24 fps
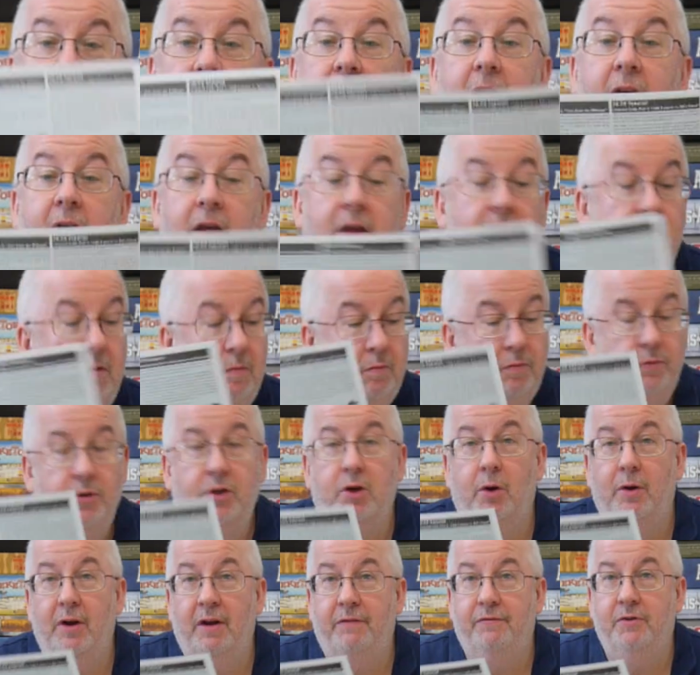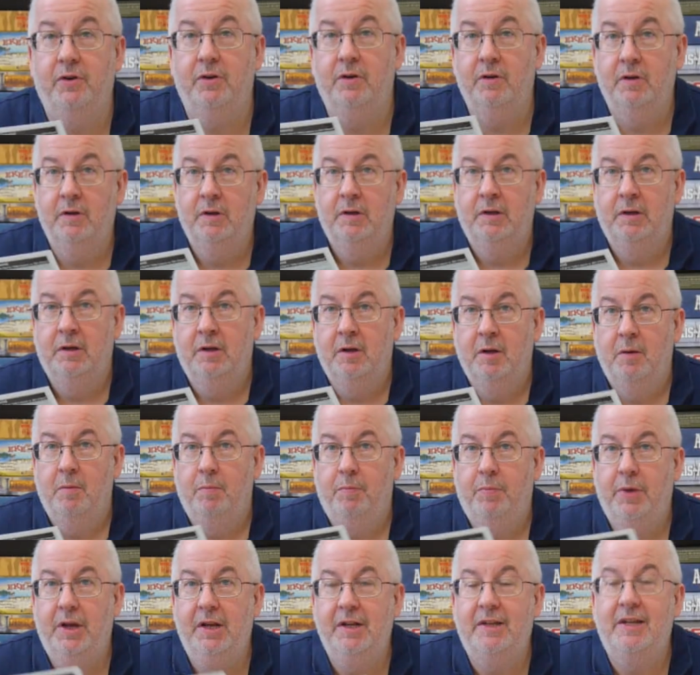Okay, don't have to
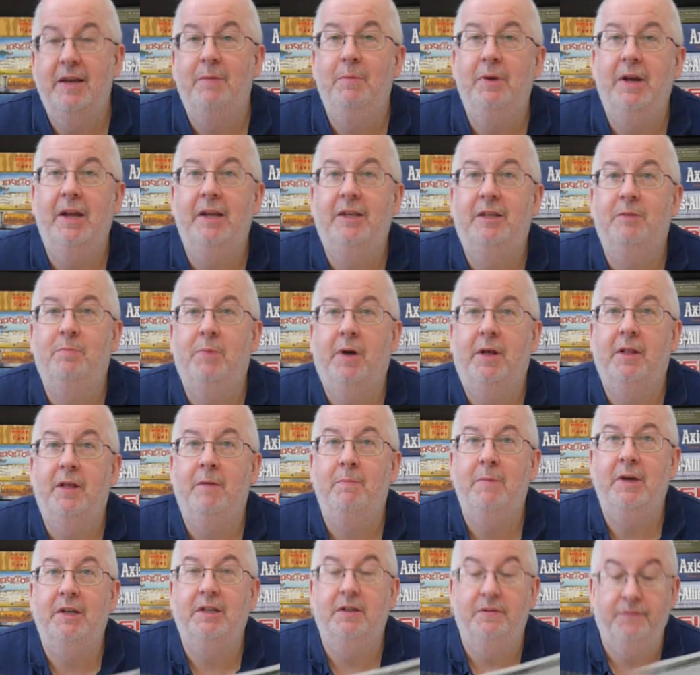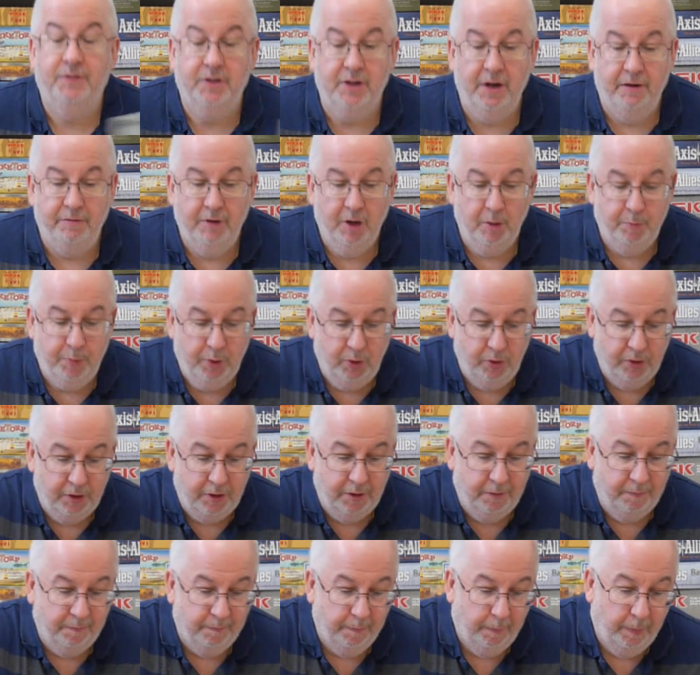be intimidated by that massive scenario book.
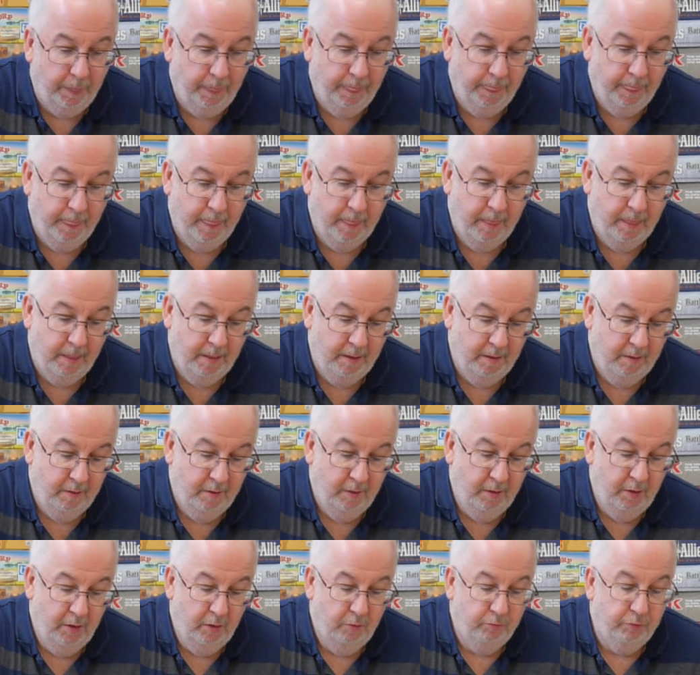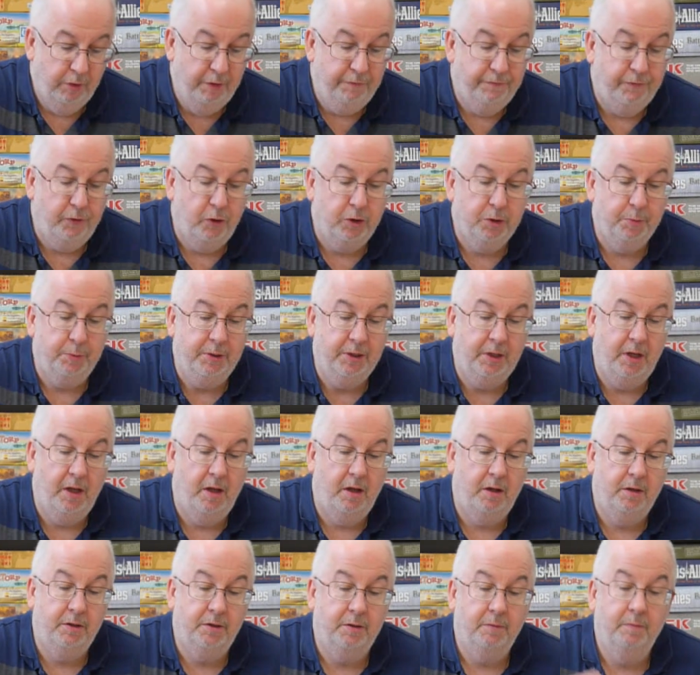Reinforcement
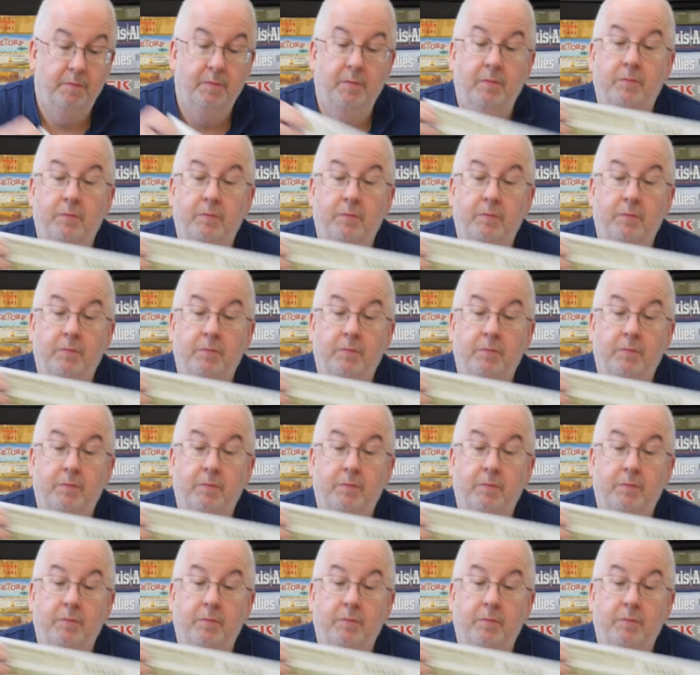card,